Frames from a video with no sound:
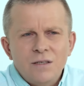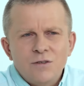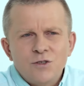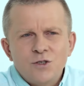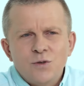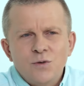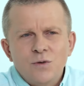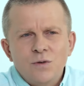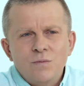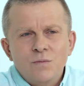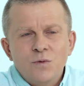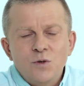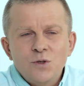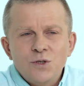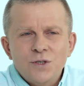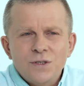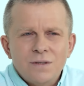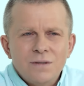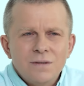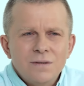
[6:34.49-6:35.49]
that he
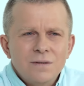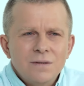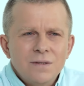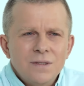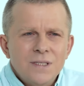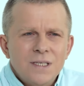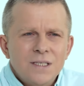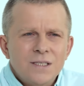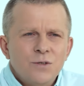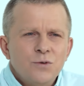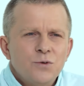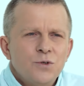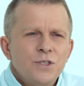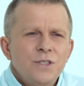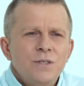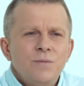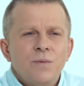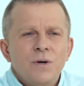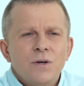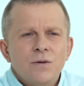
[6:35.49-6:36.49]
can earn
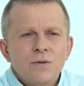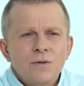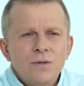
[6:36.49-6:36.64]
peace,